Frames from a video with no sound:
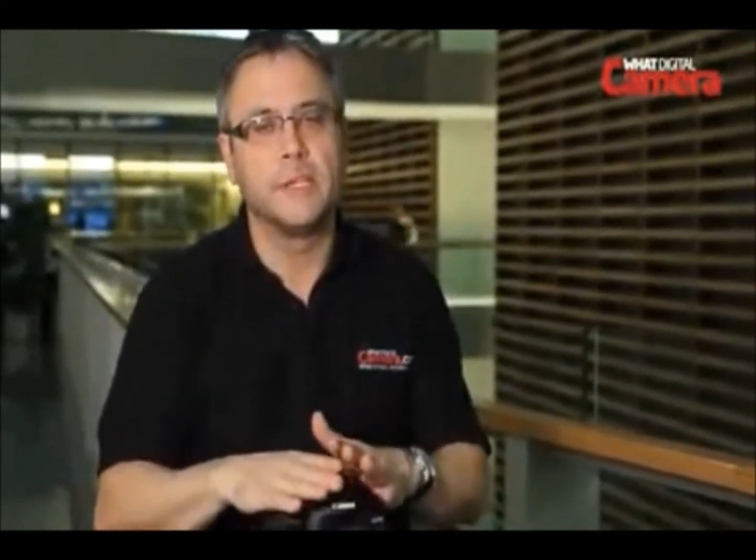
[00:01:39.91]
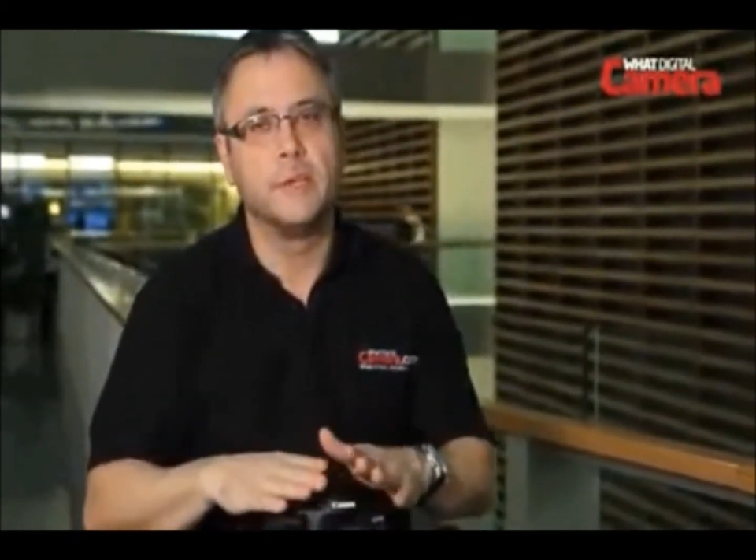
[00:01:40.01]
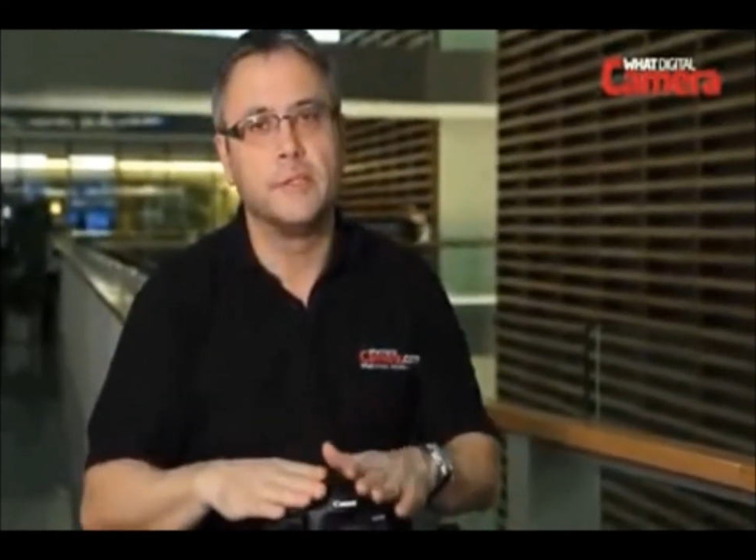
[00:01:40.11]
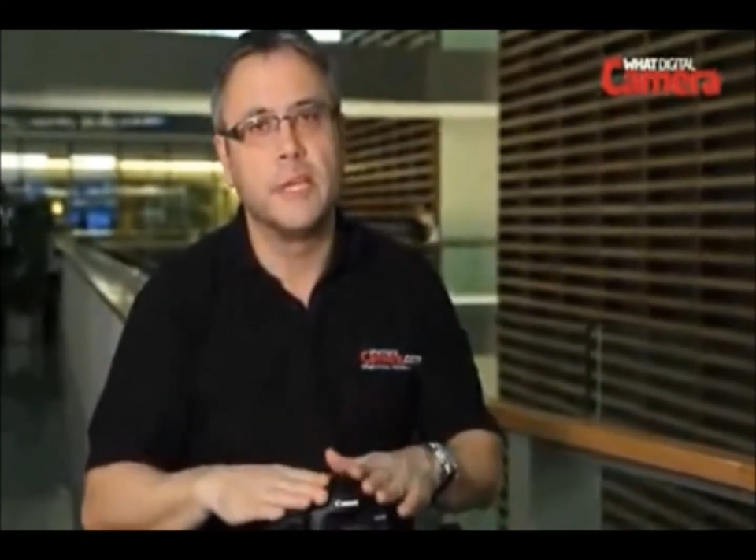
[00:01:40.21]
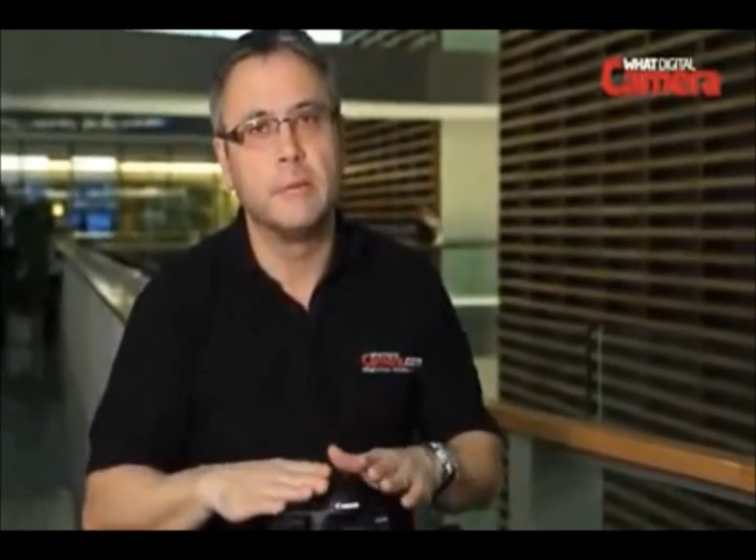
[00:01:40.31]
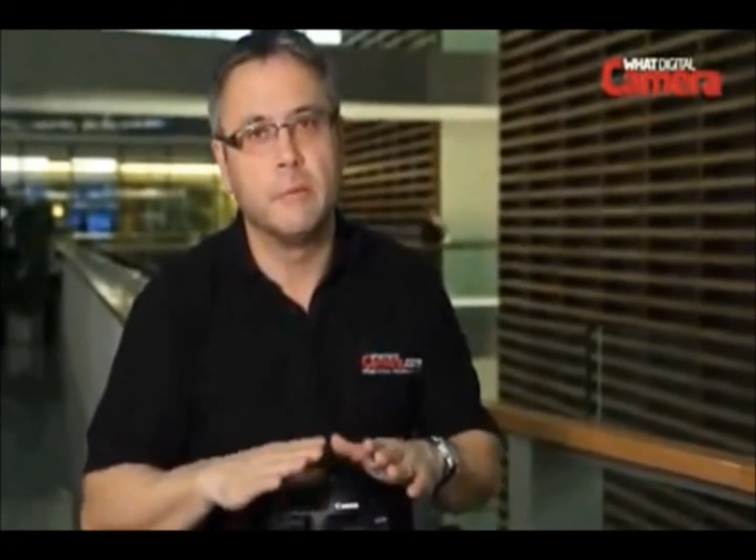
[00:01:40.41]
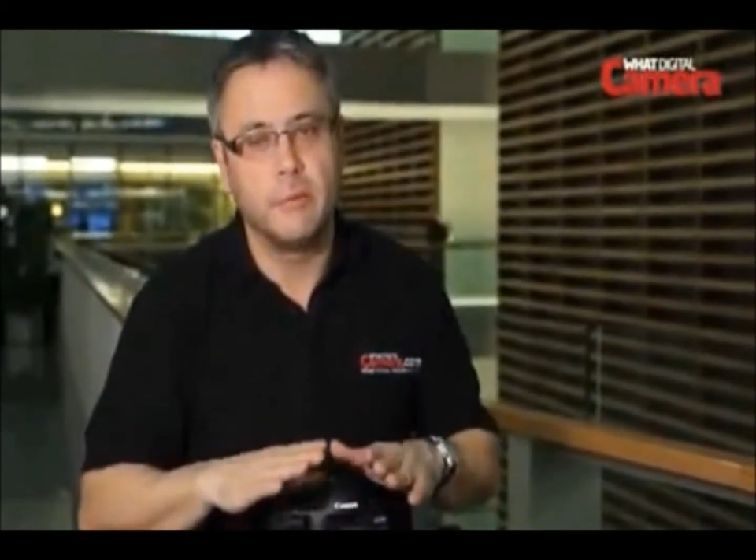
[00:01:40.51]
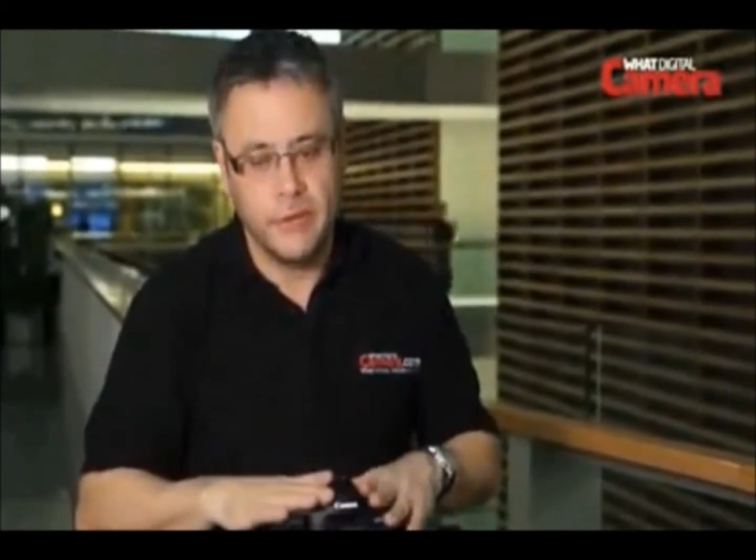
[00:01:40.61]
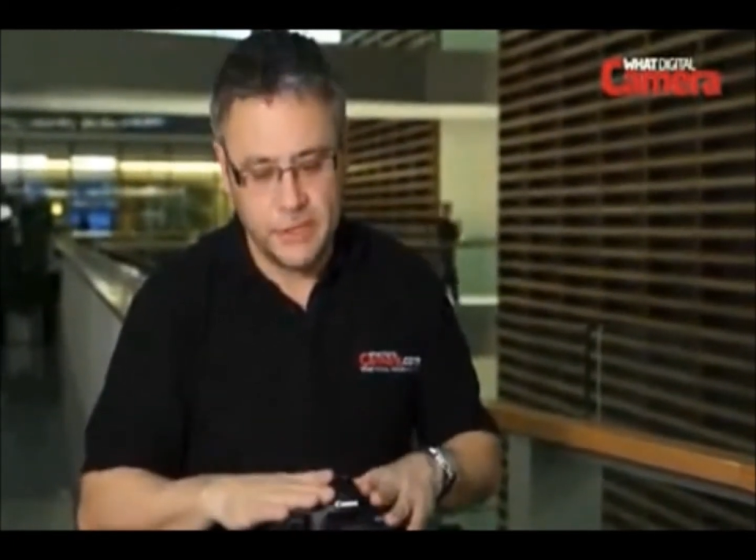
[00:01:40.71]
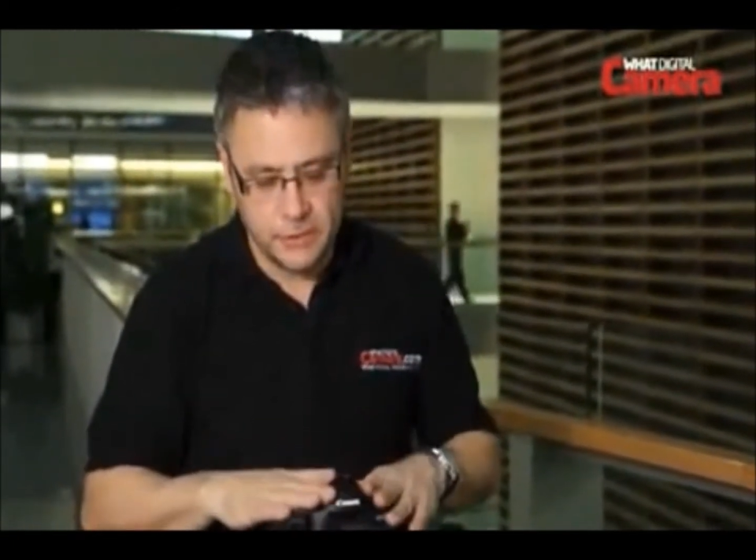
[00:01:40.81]
used in the more
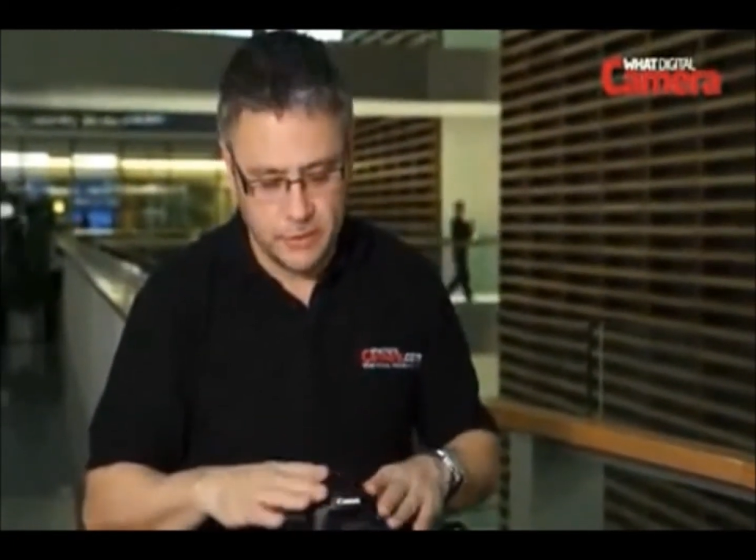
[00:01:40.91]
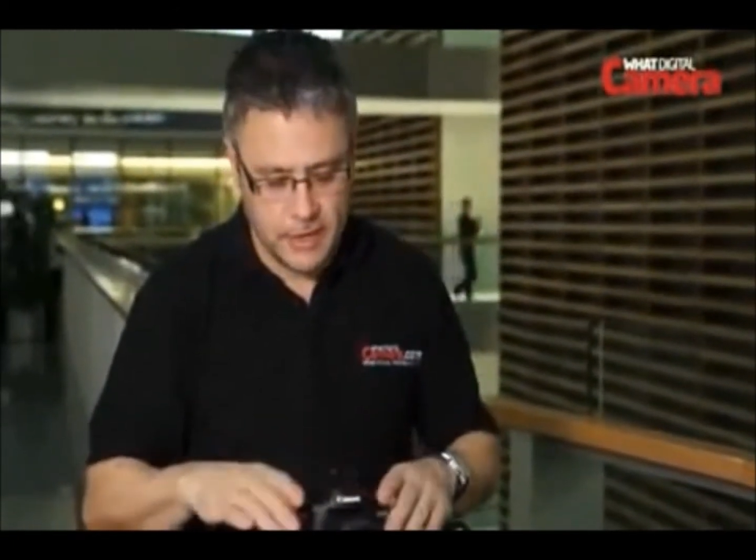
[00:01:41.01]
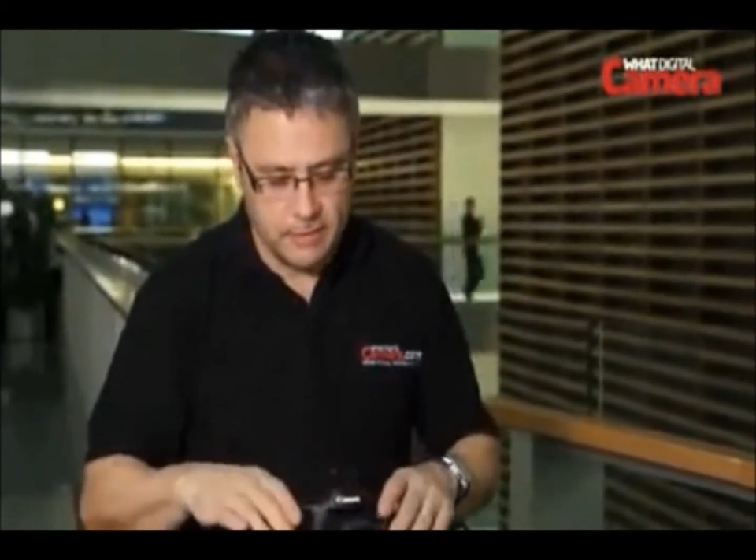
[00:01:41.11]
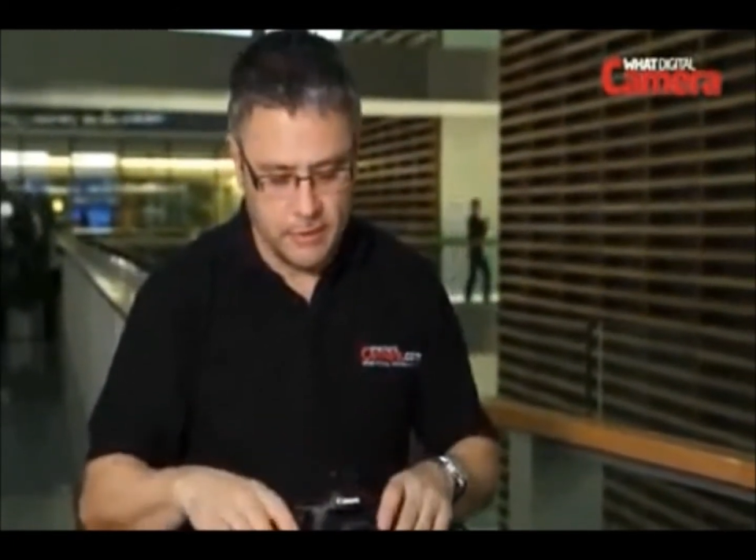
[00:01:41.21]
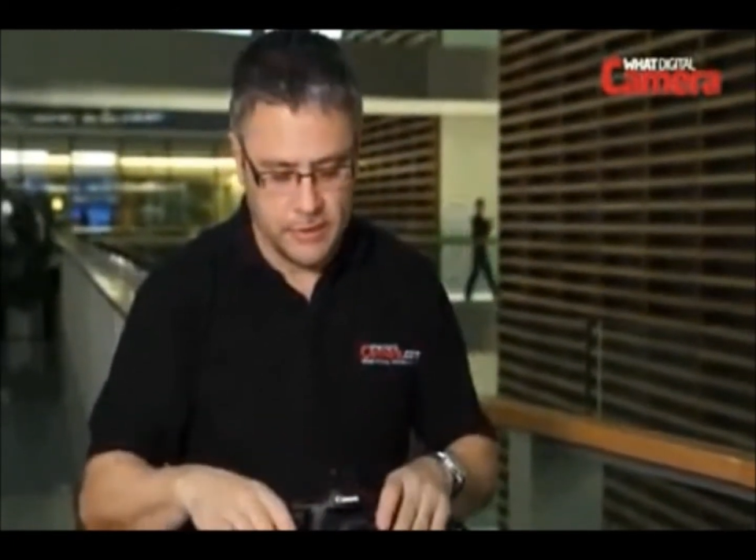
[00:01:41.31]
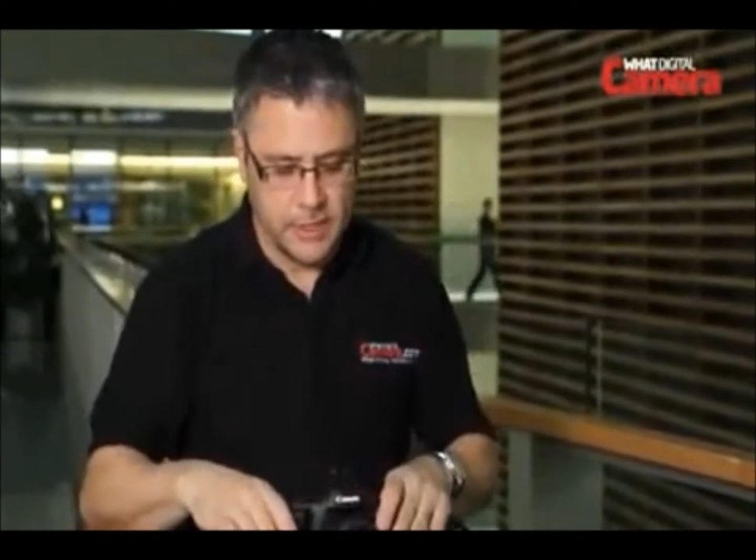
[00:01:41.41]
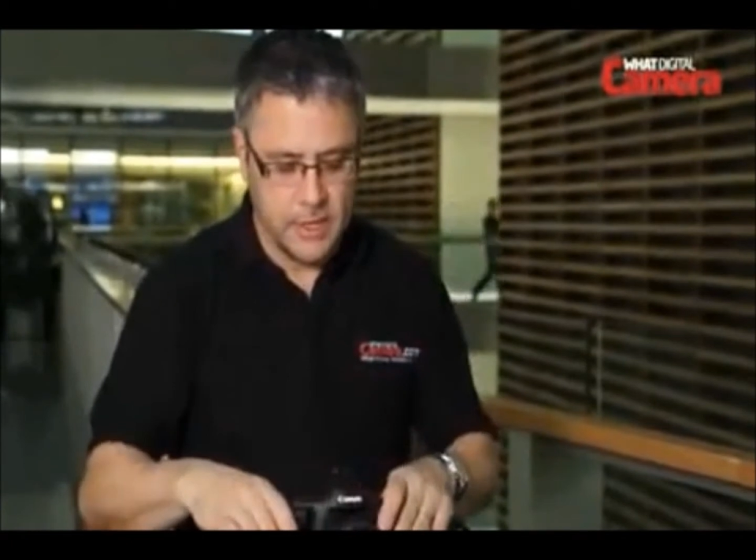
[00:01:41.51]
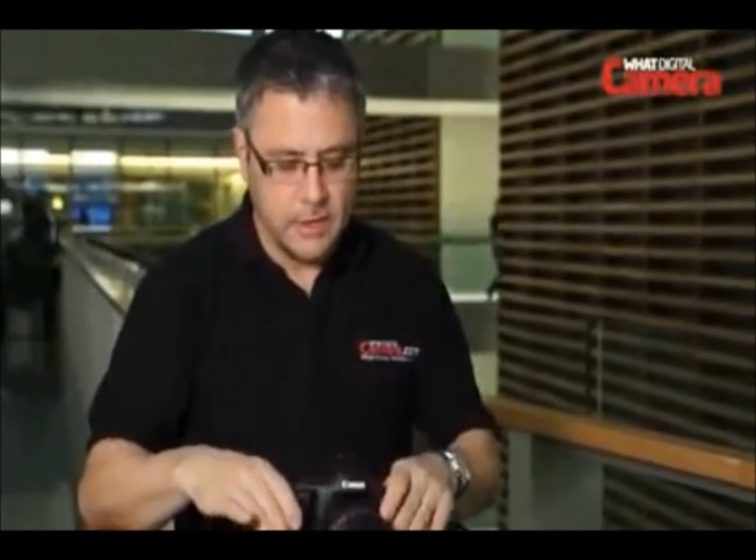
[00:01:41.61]
professional cameras.